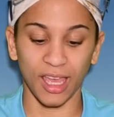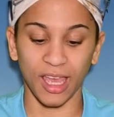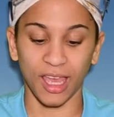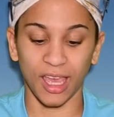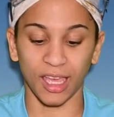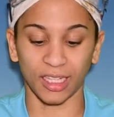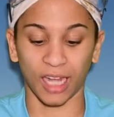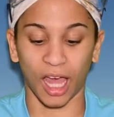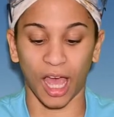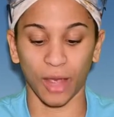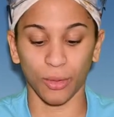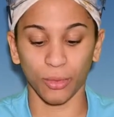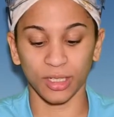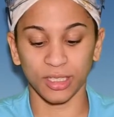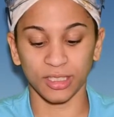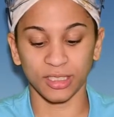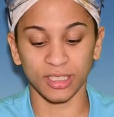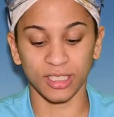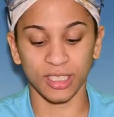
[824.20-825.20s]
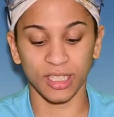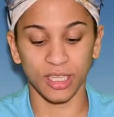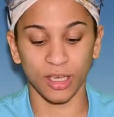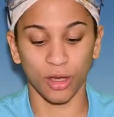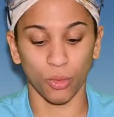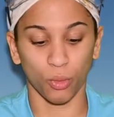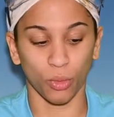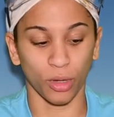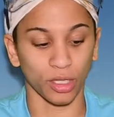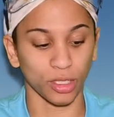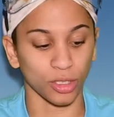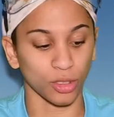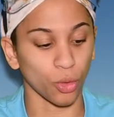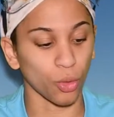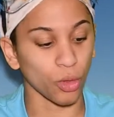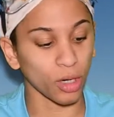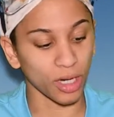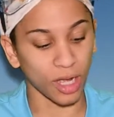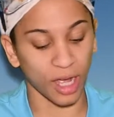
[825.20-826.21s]
And I want to see what
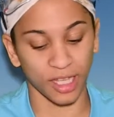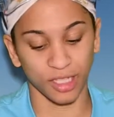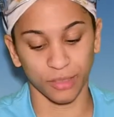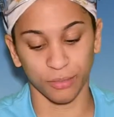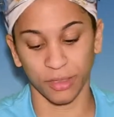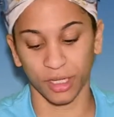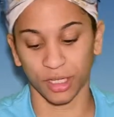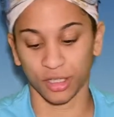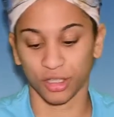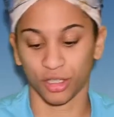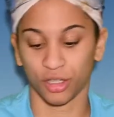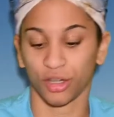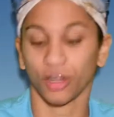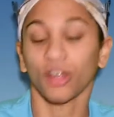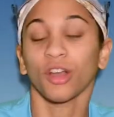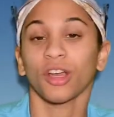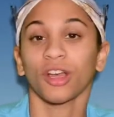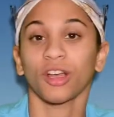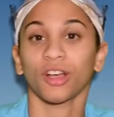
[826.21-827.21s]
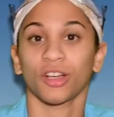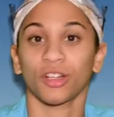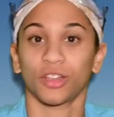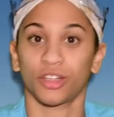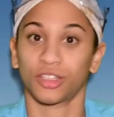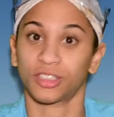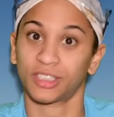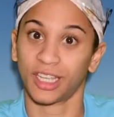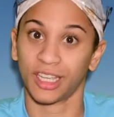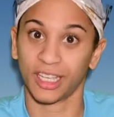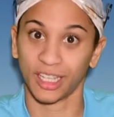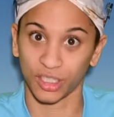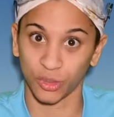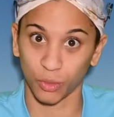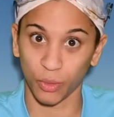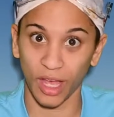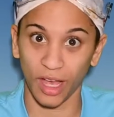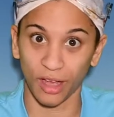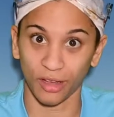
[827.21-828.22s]
your guys' picture looks like as
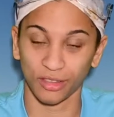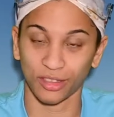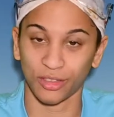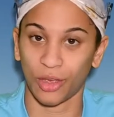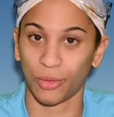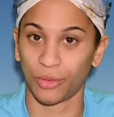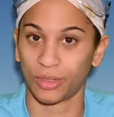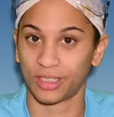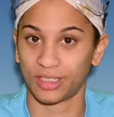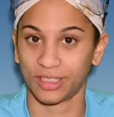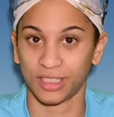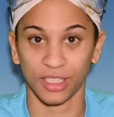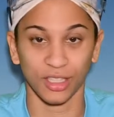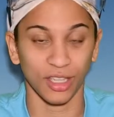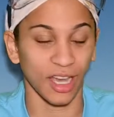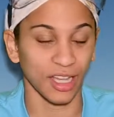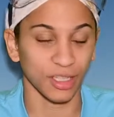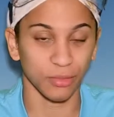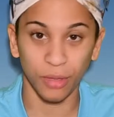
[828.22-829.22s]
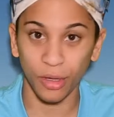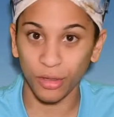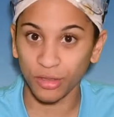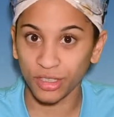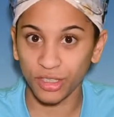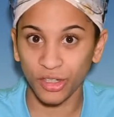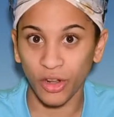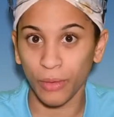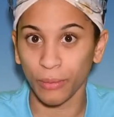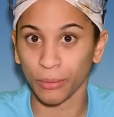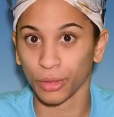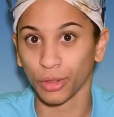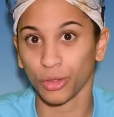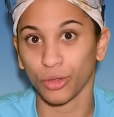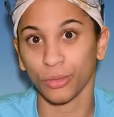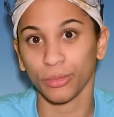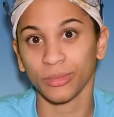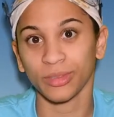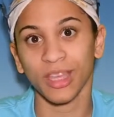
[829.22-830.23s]
well. So I want to see you guys post it on
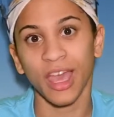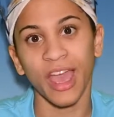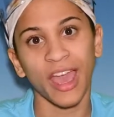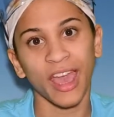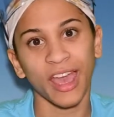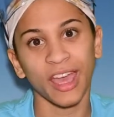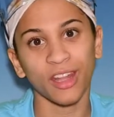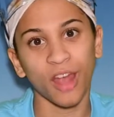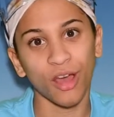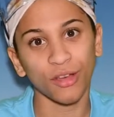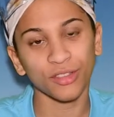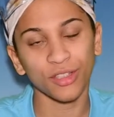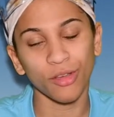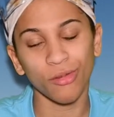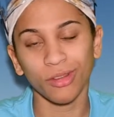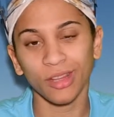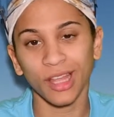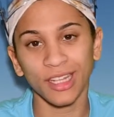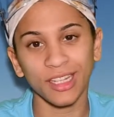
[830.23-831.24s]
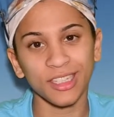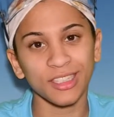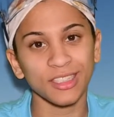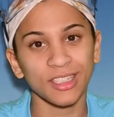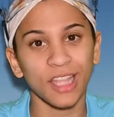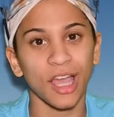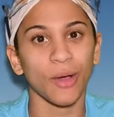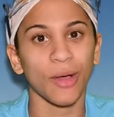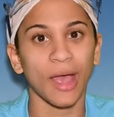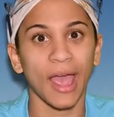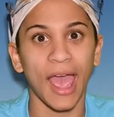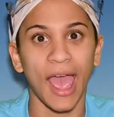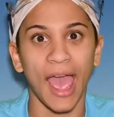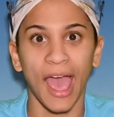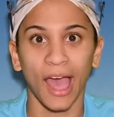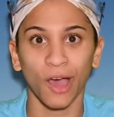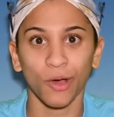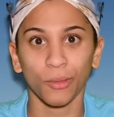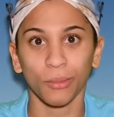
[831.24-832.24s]
Blooms, and also let us know
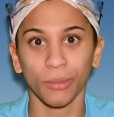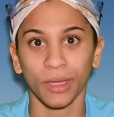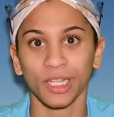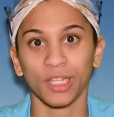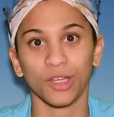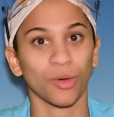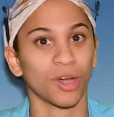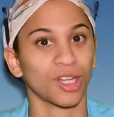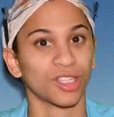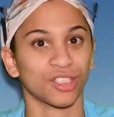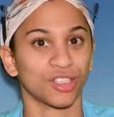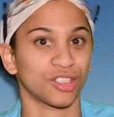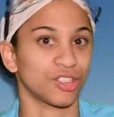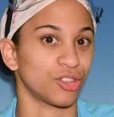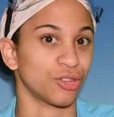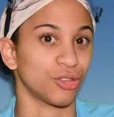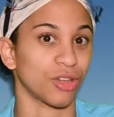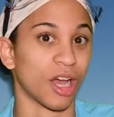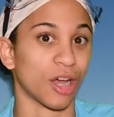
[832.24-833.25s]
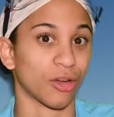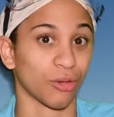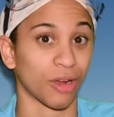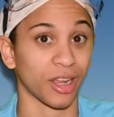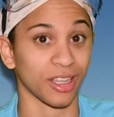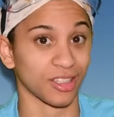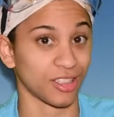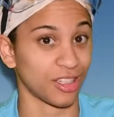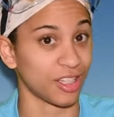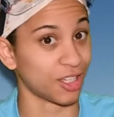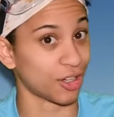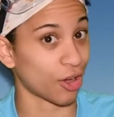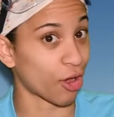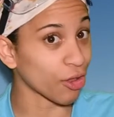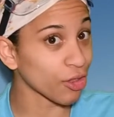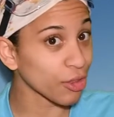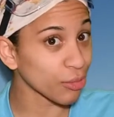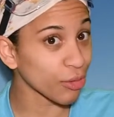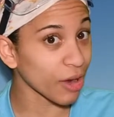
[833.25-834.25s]
how many questions you got right. Did you get
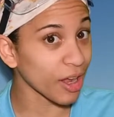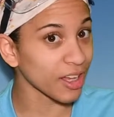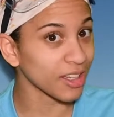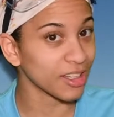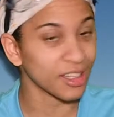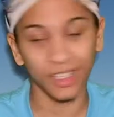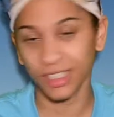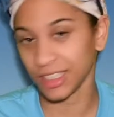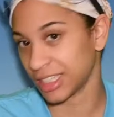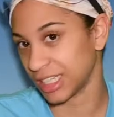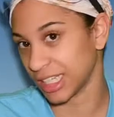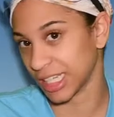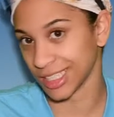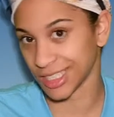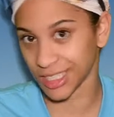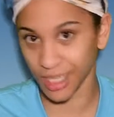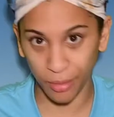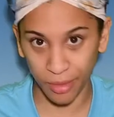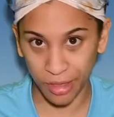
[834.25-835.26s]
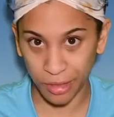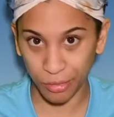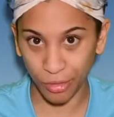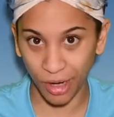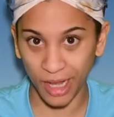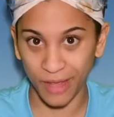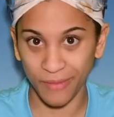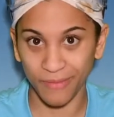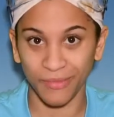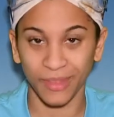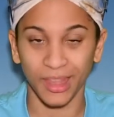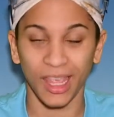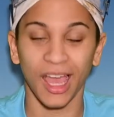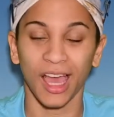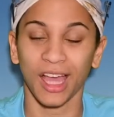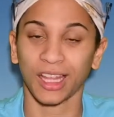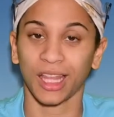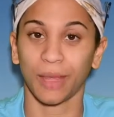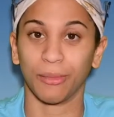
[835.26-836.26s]
all of them right? Did you get some of them right?
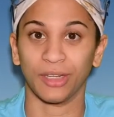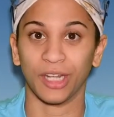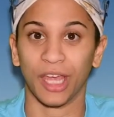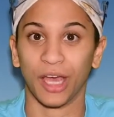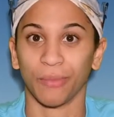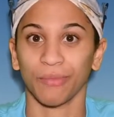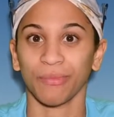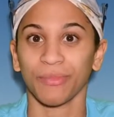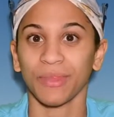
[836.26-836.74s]
Let me know.